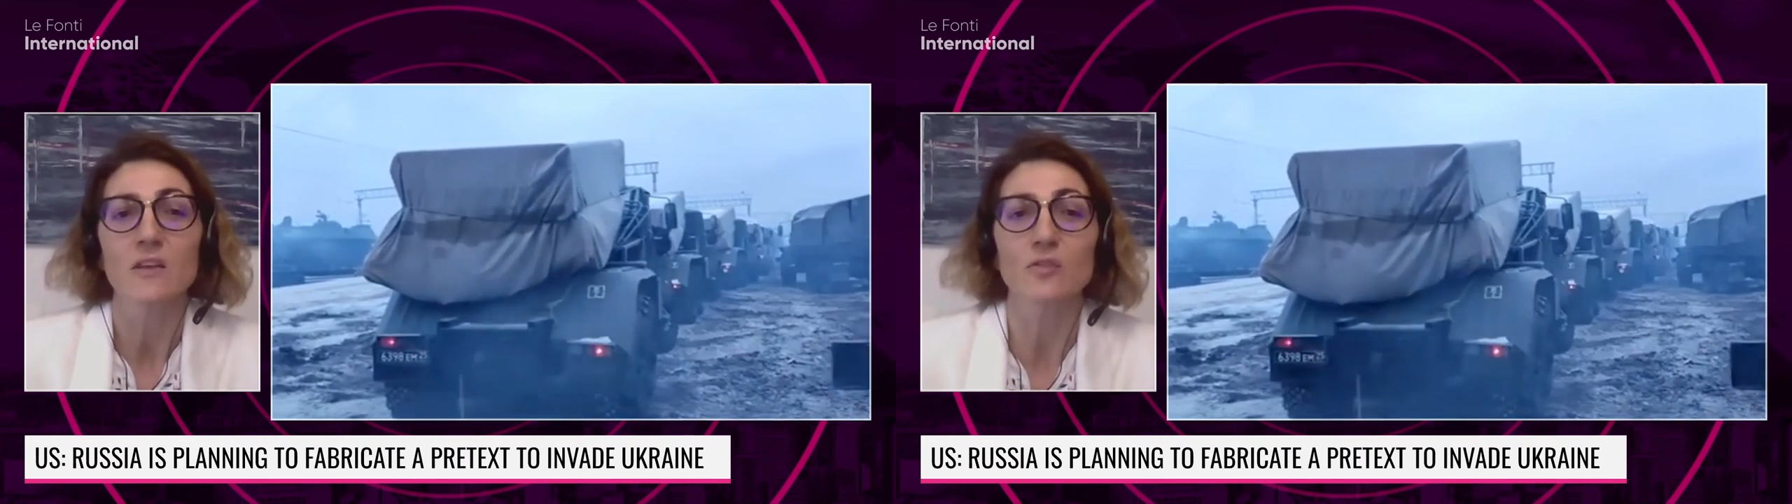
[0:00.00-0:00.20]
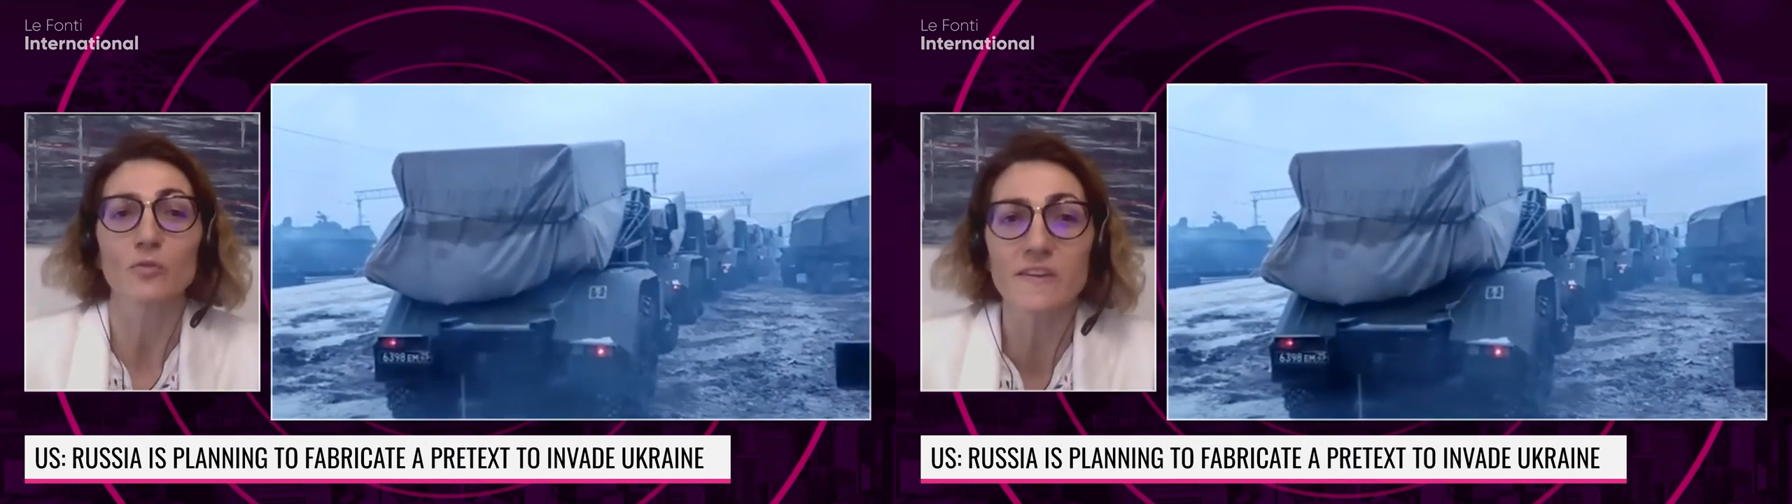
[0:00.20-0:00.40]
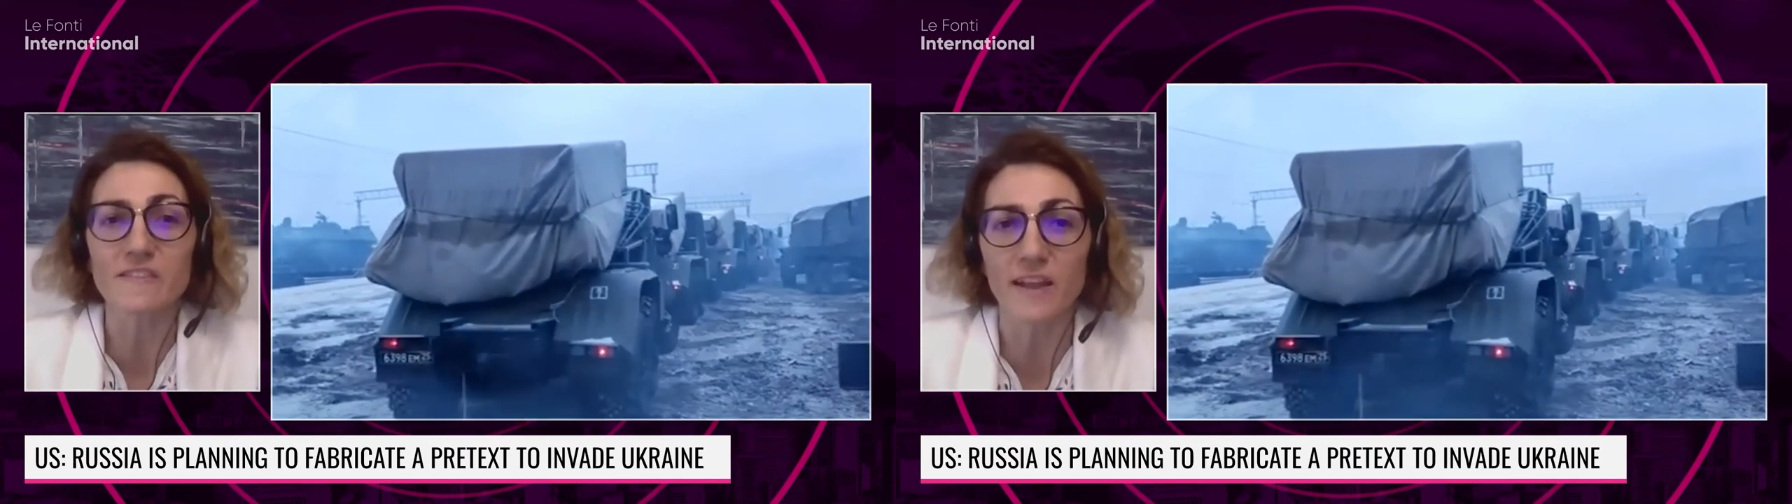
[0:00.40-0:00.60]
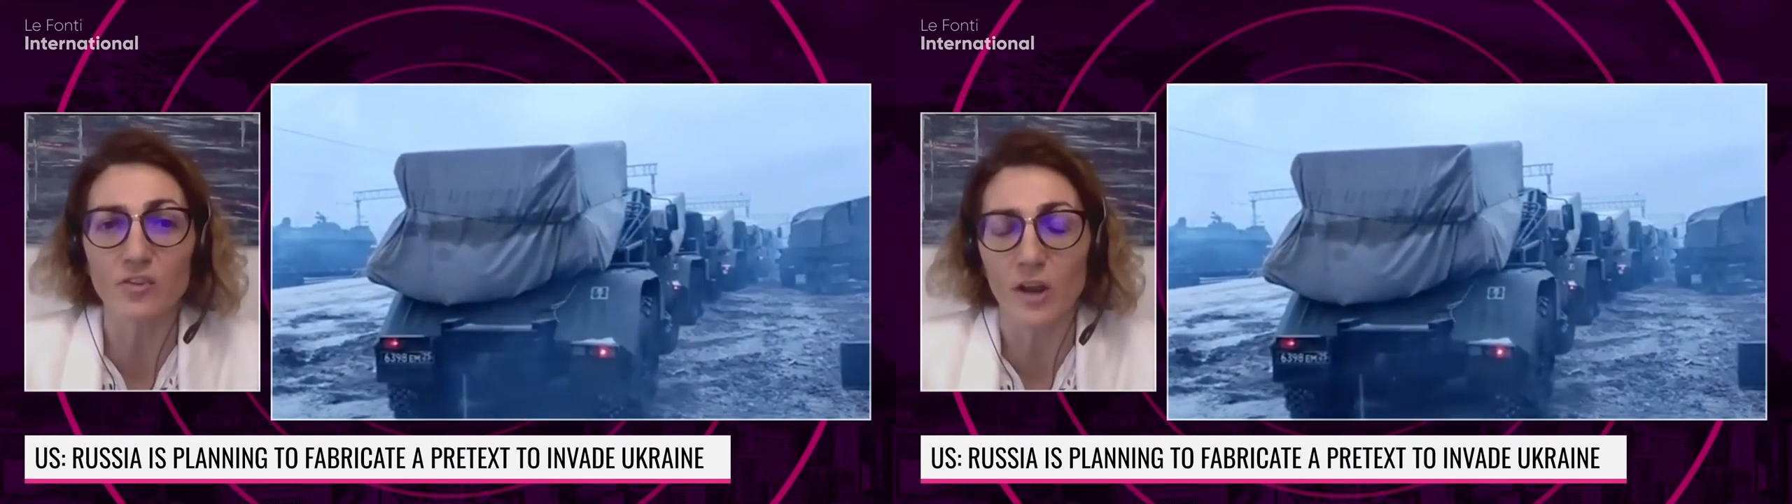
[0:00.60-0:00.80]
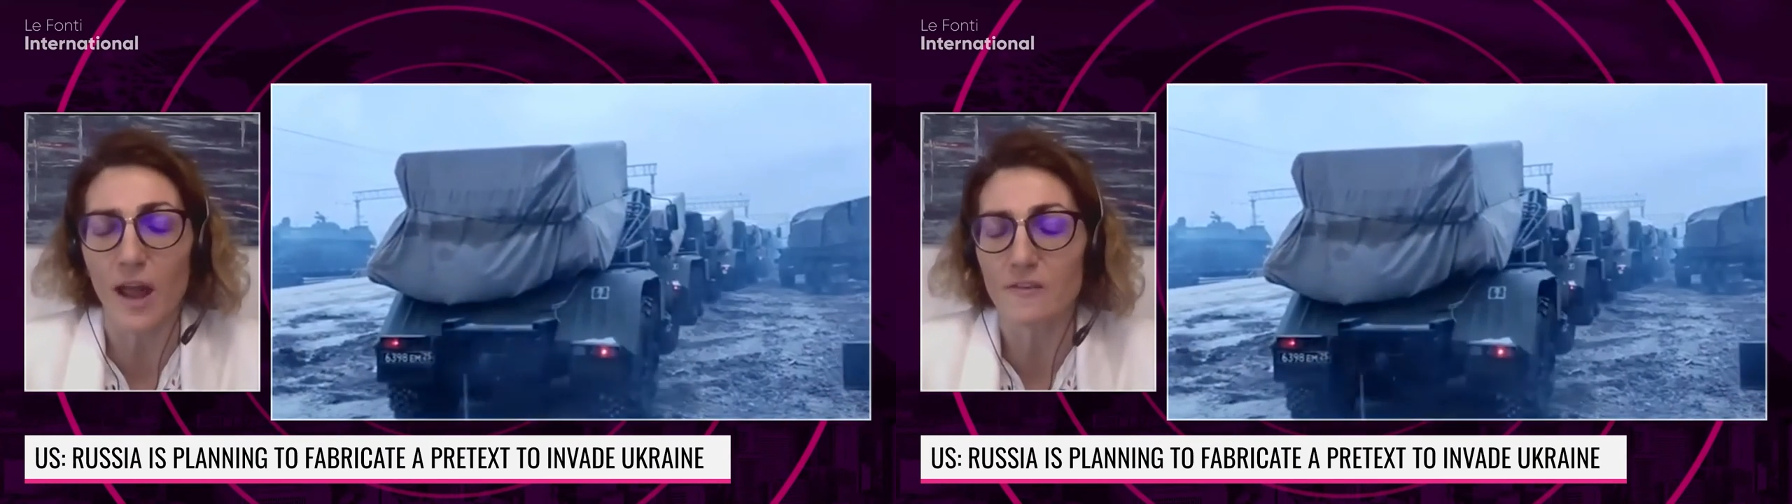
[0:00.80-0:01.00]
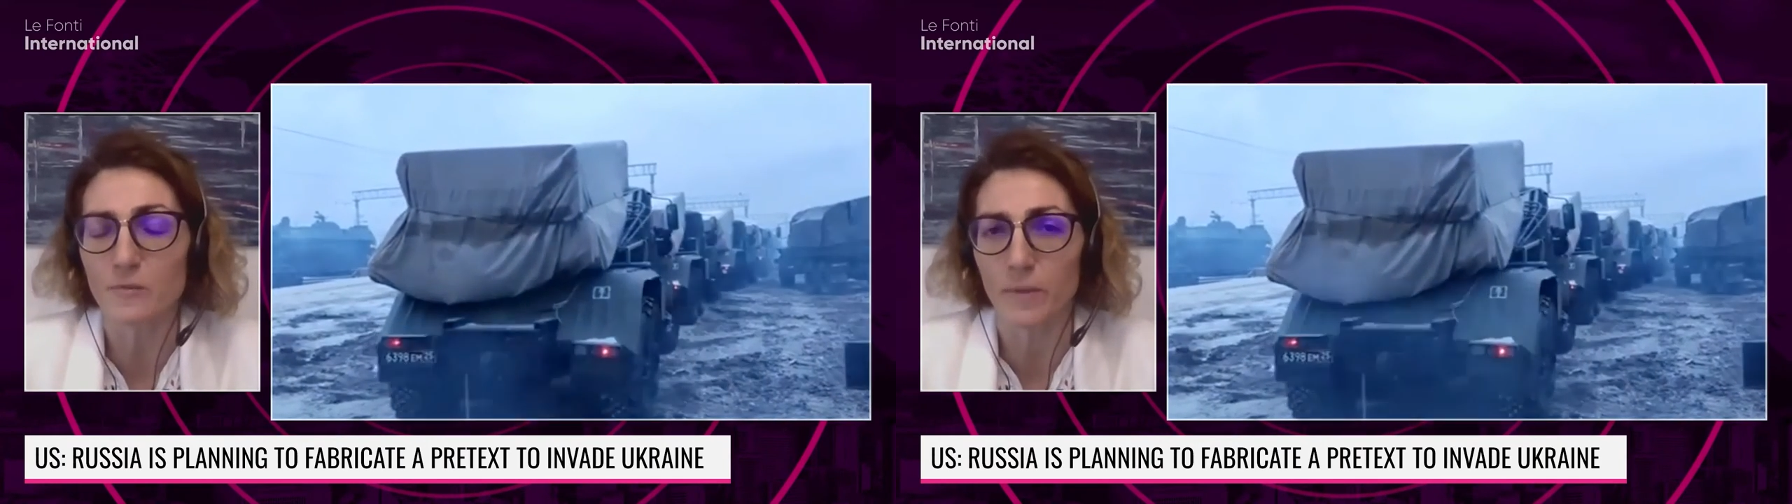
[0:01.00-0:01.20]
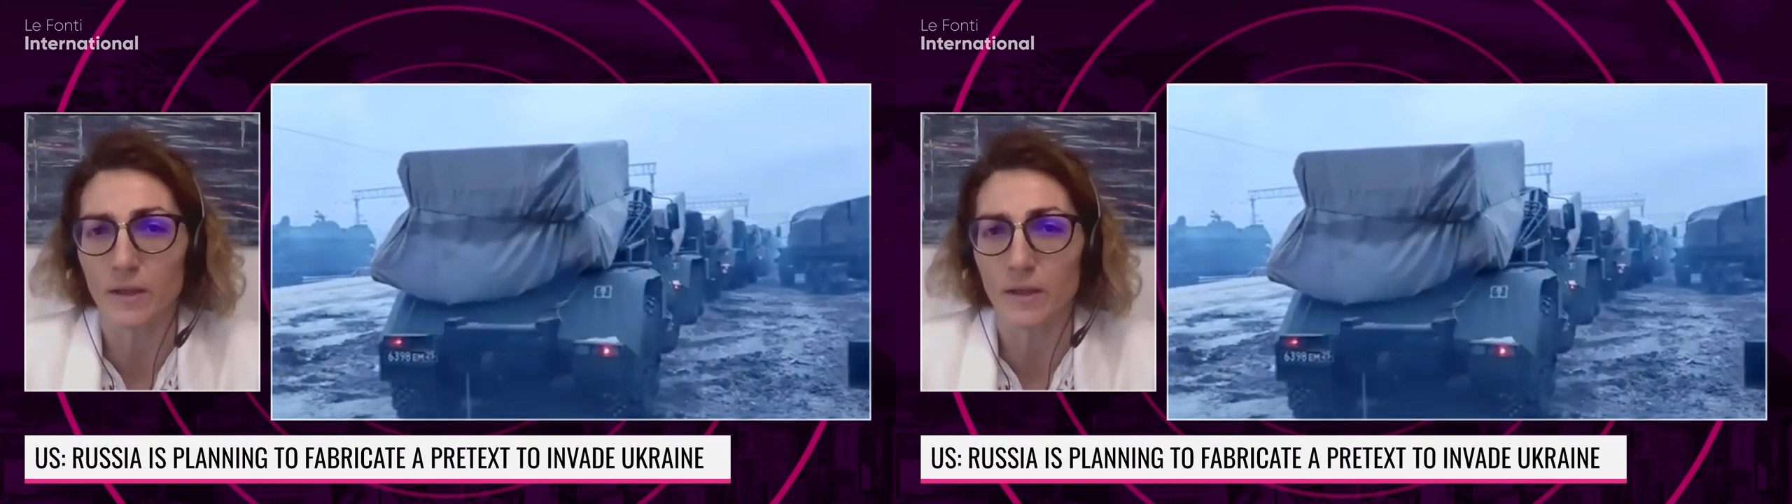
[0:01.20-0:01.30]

So this danger has been